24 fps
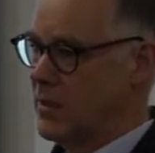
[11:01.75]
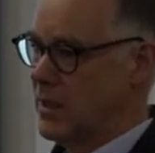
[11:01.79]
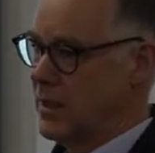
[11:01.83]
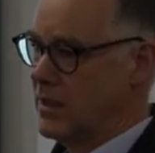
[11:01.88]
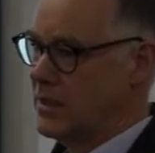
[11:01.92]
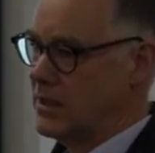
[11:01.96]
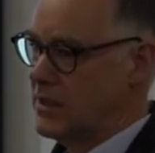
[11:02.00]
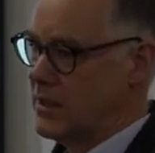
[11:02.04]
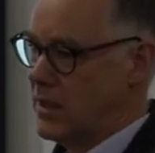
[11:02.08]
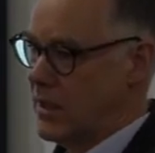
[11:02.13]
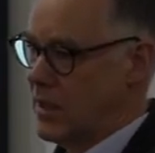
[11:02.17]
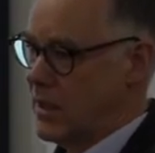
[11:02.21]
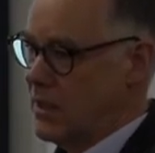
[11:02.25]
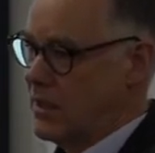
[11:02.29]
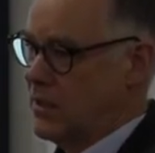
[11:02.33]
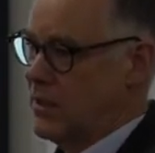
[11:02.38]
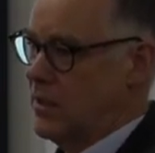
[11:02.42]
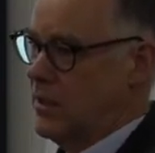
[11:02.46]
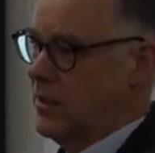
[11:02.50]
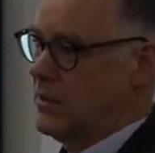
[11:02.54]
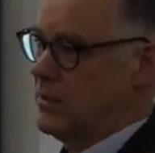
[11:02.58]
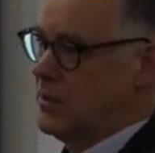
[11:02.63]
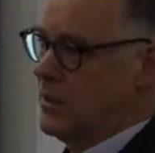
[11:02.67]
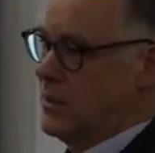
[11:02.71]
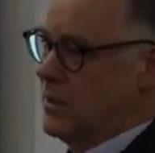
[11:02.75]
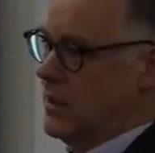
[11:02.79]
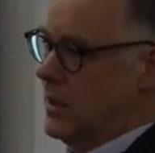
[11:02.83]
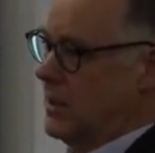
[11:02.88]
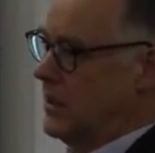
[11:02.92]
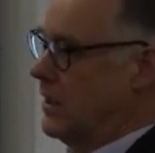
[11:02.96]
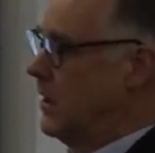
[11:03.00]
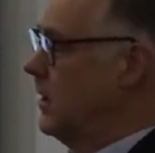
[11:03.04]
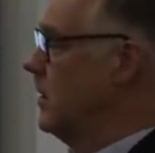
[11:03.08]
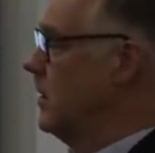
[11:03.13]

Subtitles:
They start close and then they